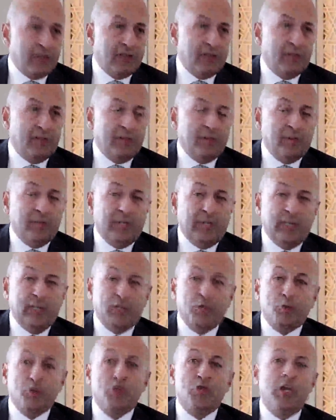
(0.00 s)
about
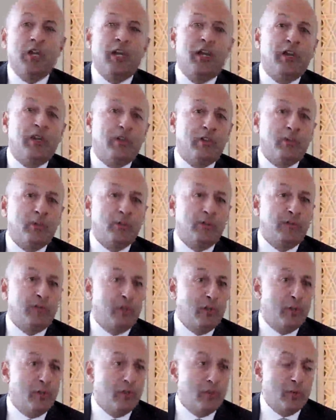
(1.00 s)
Bahrain, to share your
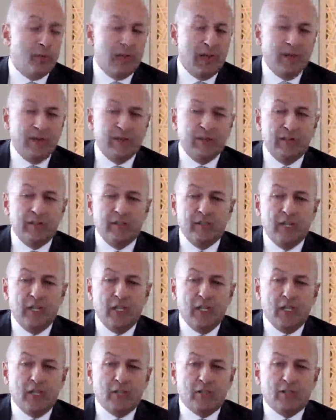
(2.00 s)
views with others.
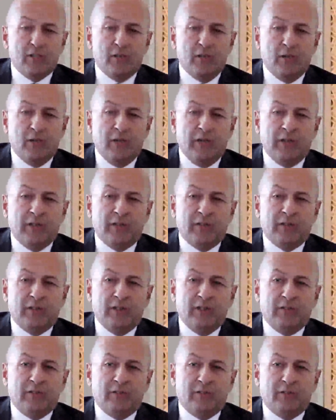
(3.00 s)
So it
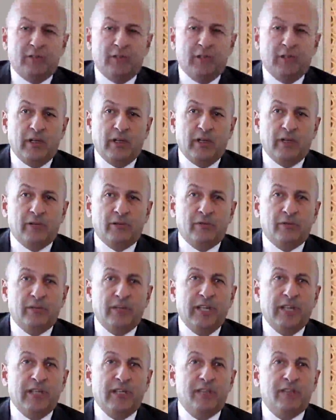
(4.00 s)
is
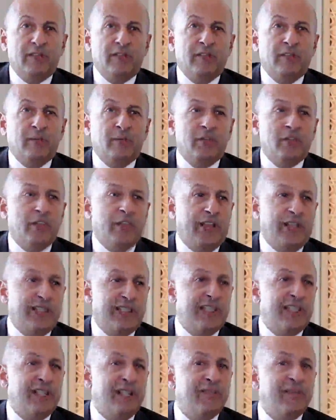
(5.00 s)
really distinguishing
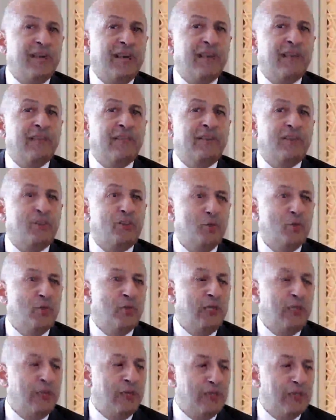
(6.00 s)
itself as a
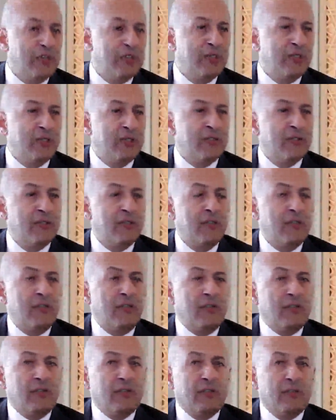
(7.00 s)
truly business
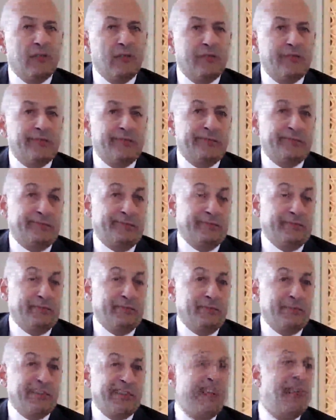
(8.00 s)

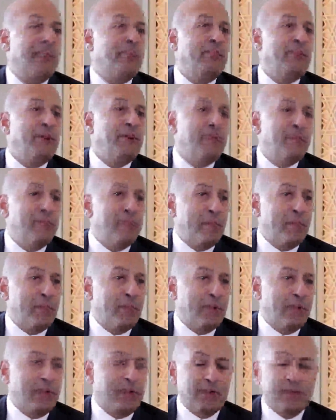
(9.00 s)
club
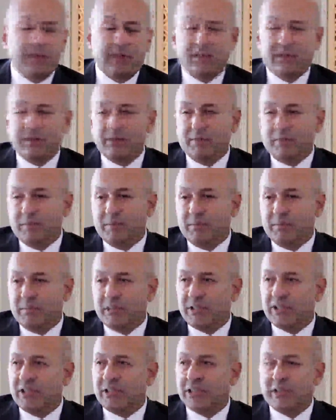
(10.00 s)
member,
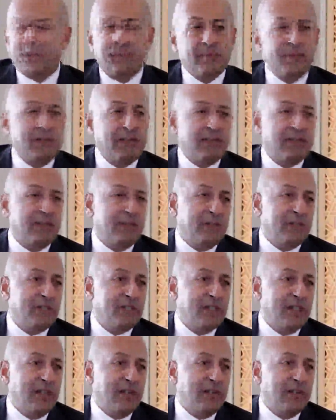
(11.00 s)
business club, that I would
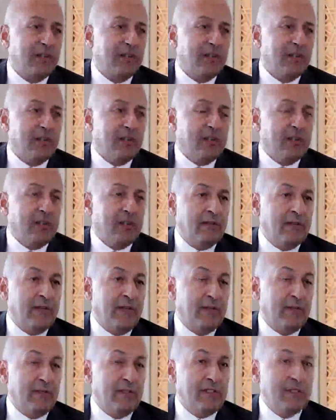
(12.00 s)
say,
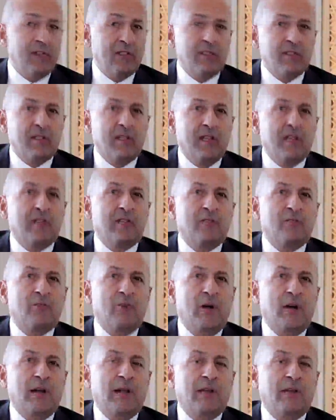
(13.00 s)
and that's
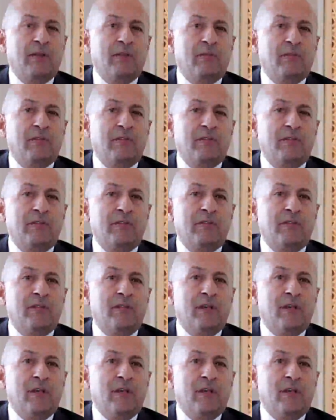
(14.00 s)
why these